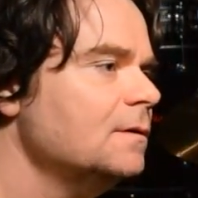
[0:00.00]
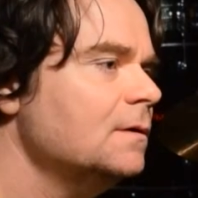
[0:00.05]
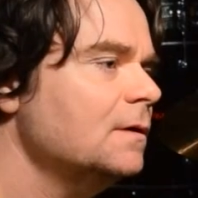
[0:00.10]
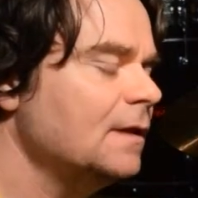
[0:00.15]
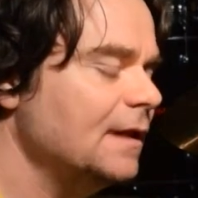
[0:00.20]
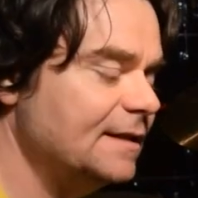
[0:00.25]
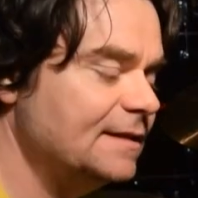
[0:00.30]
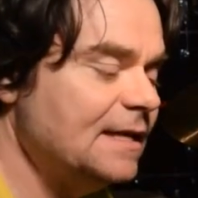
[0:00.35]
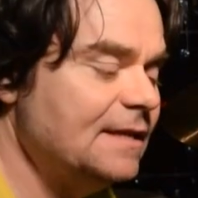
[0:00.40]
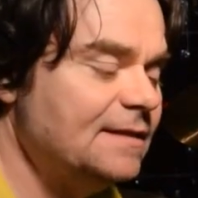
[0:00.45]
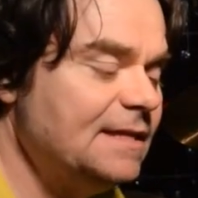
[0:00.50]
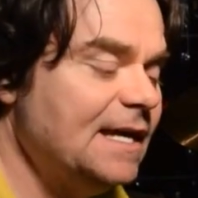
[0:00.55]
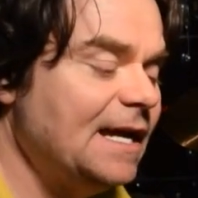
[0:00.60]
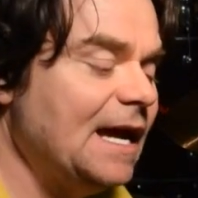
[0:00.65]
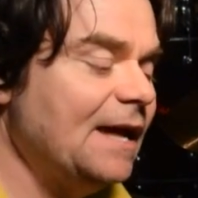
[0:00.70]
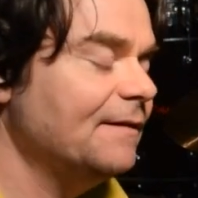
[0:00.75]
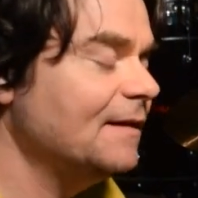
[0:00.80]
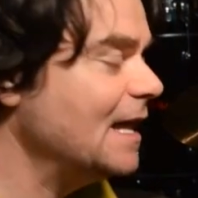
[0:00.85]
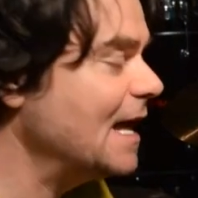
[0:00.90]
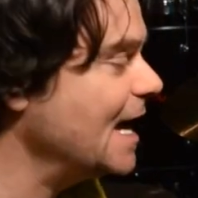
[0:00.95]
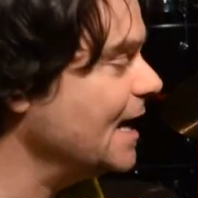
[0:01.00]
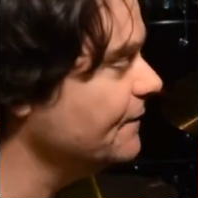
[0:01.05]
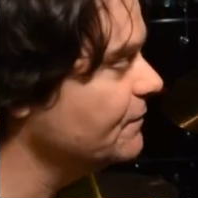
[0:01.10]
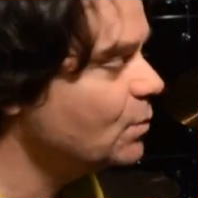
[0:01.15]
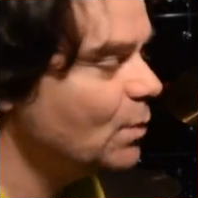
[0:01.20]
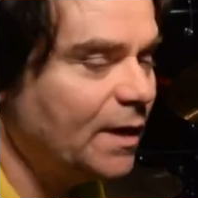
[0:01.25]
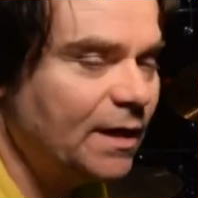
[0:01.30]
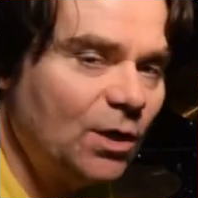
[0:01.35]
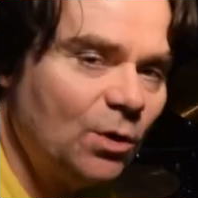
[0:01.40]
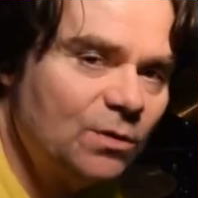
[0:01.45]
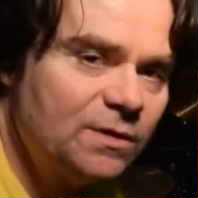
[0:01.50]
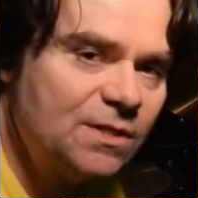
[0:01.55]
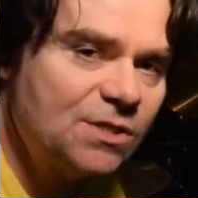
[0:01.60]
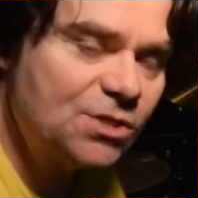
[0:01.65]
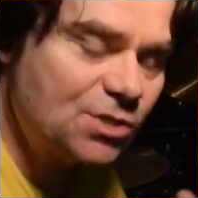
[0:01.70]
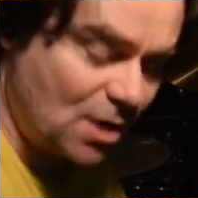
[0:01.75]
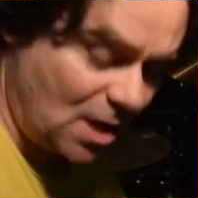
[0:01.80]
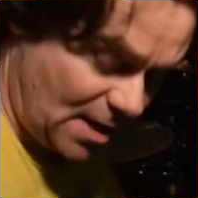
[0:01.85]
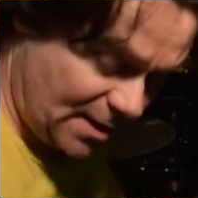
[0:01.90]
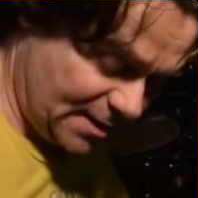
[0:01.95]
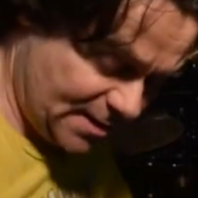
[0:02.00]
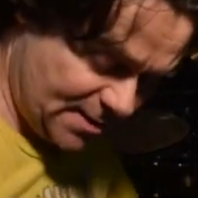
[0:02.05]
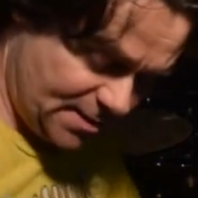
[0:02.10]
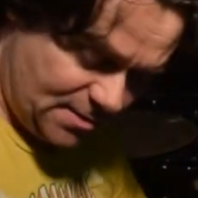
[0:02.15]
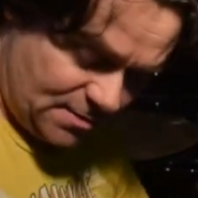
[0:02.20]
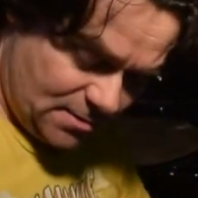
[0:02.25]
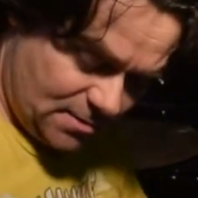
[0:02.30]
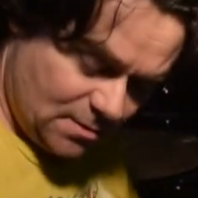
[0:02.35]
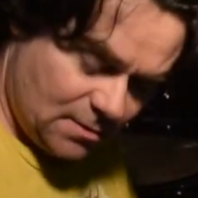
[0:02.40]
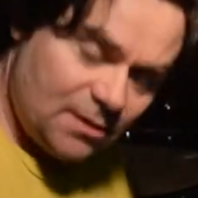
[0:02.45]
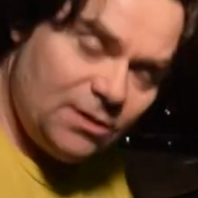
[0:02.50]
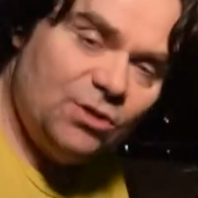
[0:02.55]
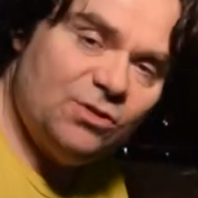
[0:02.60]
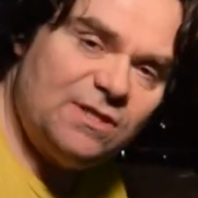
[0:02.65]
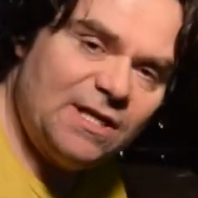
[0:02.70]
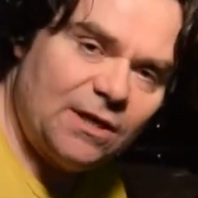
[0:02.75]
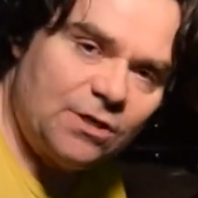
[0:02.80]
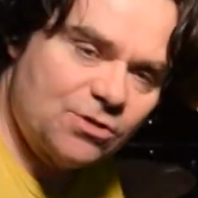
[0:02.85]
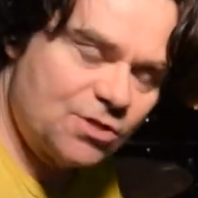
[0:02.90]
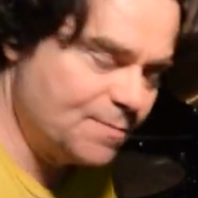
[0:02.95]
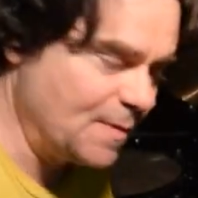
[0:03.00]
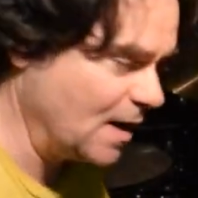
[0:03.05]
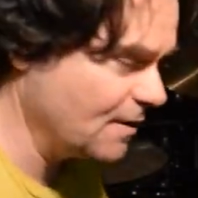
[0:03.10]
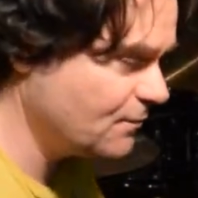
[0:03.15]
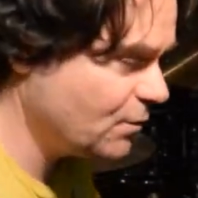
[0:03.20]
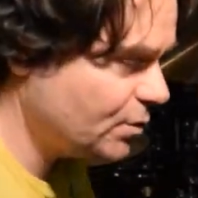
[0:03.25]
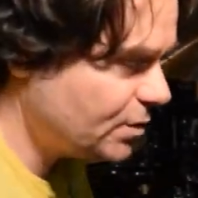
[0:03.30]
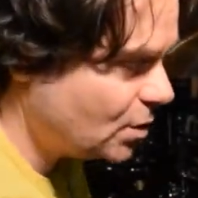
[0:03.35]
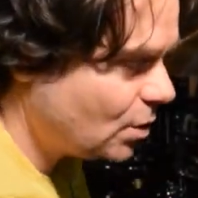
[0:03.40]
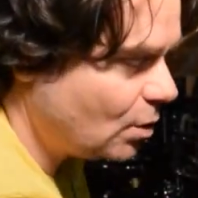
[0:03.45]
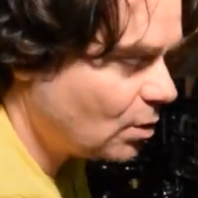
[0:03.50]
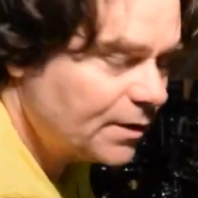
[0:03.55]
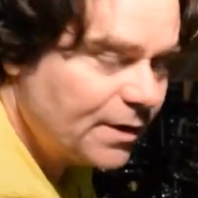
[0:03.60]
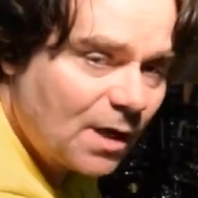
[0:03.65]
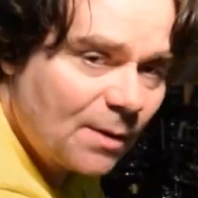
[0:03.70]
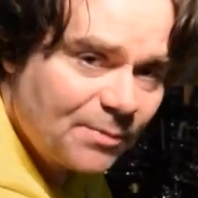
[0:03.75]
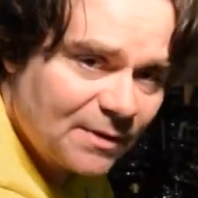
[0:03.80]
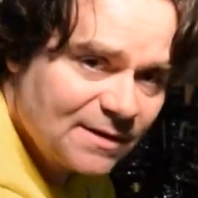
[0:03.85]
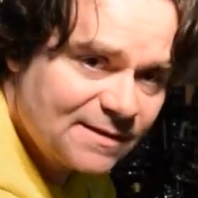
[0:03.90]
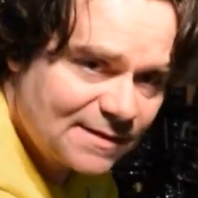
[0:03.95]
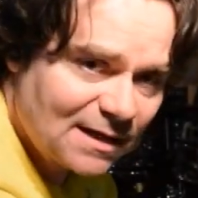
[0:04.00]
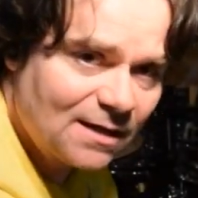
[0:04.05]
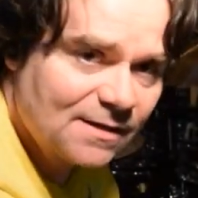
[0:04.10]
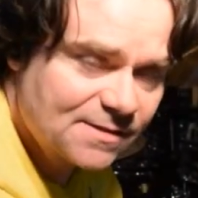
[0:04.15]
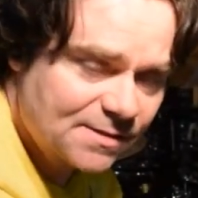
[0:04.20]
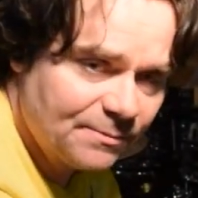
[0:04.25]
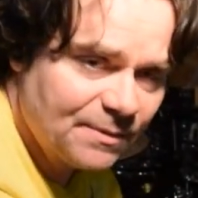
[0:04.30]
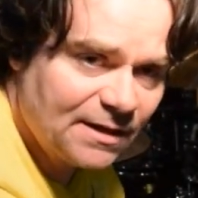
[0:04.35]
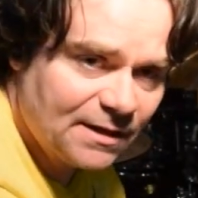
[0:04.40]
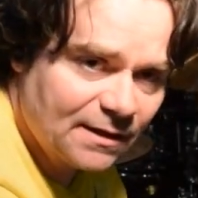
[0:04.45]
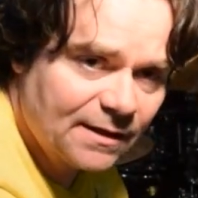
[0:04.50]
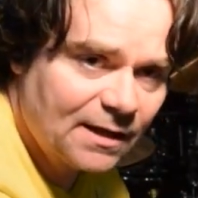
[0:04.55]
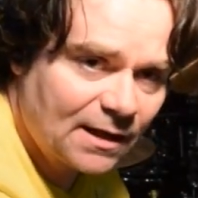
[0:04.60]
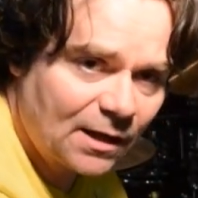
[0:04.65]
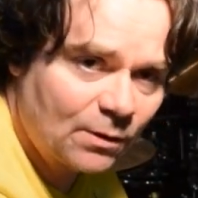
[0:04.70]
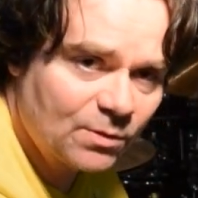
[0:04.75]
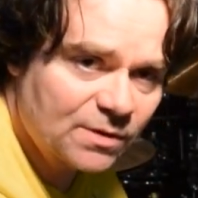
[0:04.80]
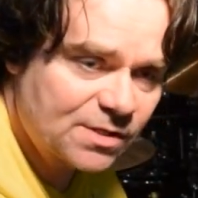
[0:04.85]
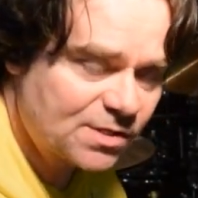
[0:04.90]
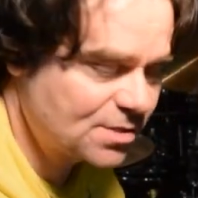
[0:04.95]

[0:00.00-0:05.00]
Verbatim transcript: Like that thing online, if you want to know what the song is, you take your smartphone, you hold it up, and it tells you immediately like what the